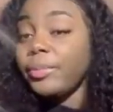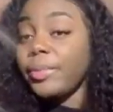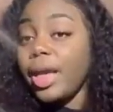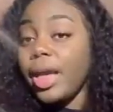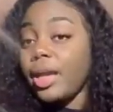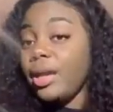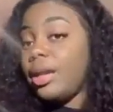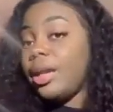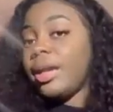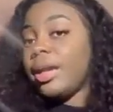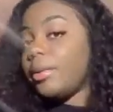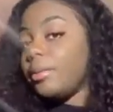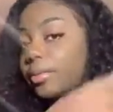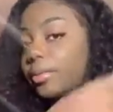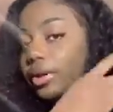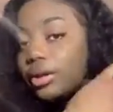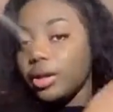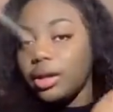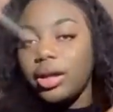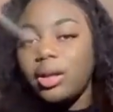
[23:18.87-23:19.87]
Yeah, I'm
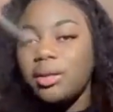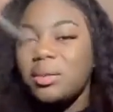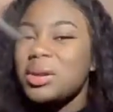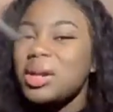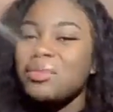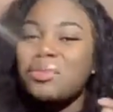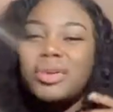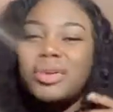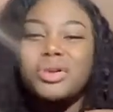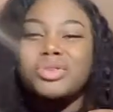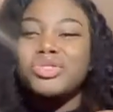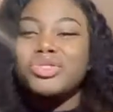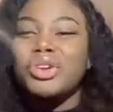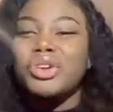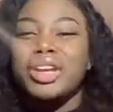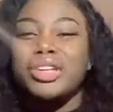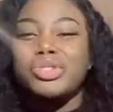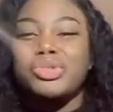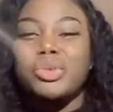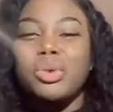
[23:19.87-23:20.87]
not even gonna try
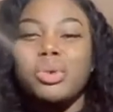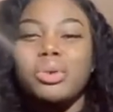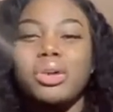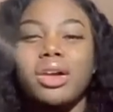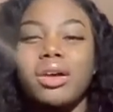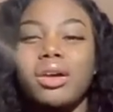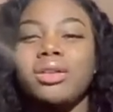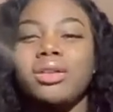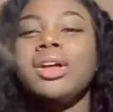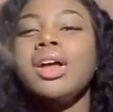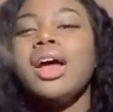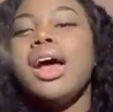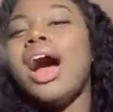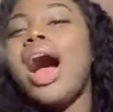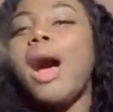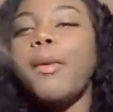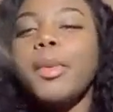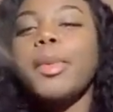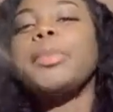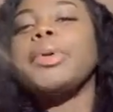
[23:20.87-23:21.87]
to troll y'all.
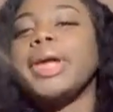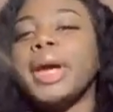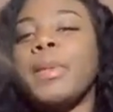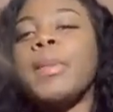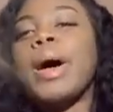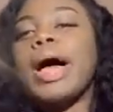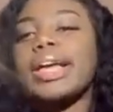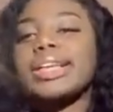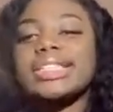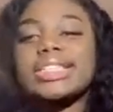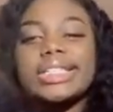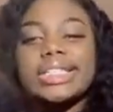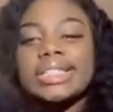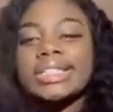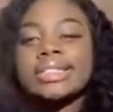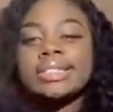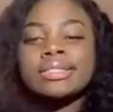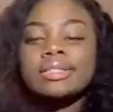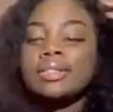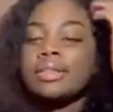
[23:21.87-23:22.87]
I'm gonna be a
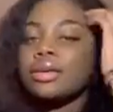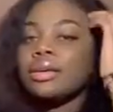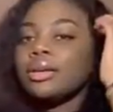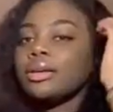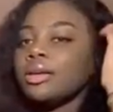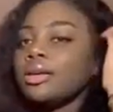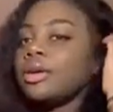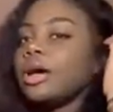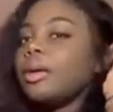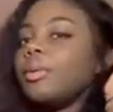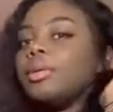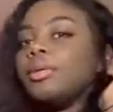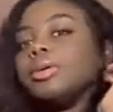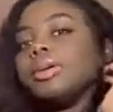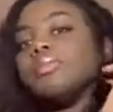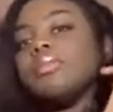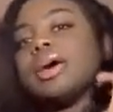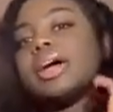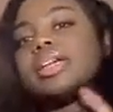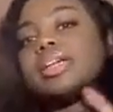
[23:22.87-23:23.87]
bison.
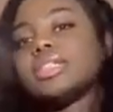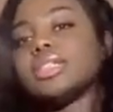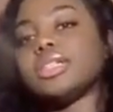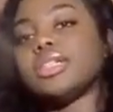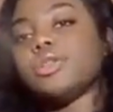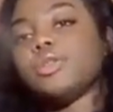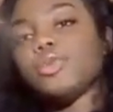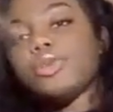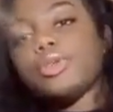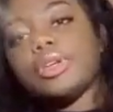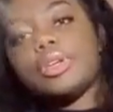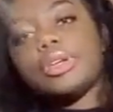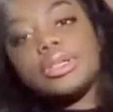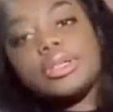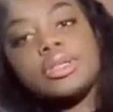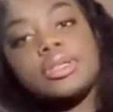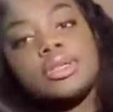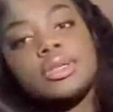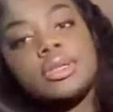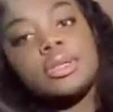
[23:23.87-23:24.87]
In
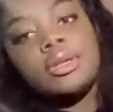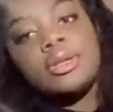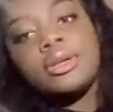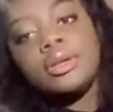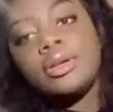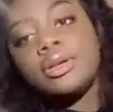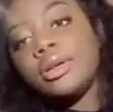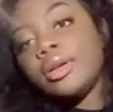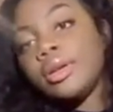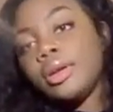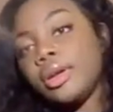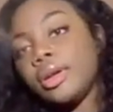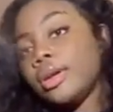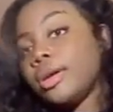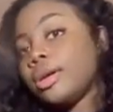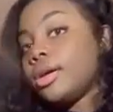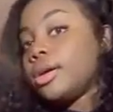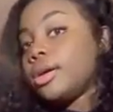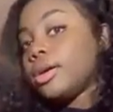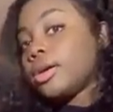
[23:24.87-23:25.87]
August.
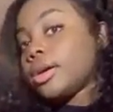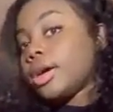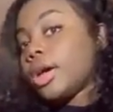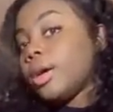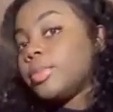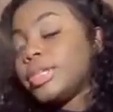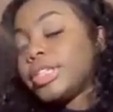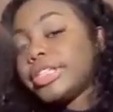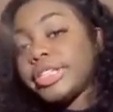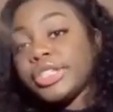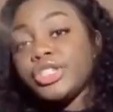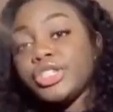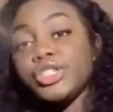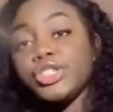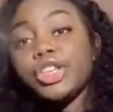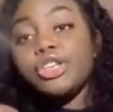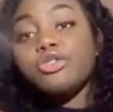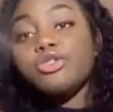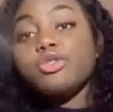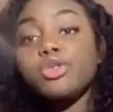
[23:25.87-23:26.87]
Come decision
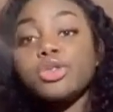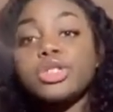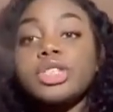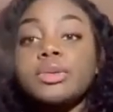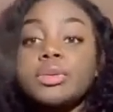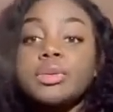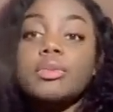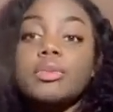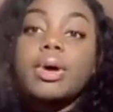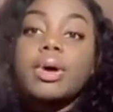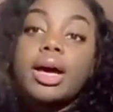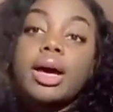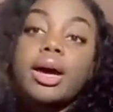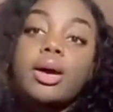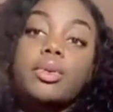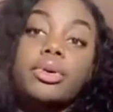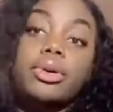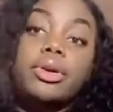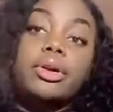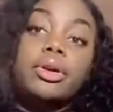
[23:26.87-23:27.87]
day, you gonna see me with my
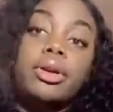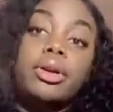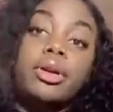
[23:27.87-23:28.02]
Howard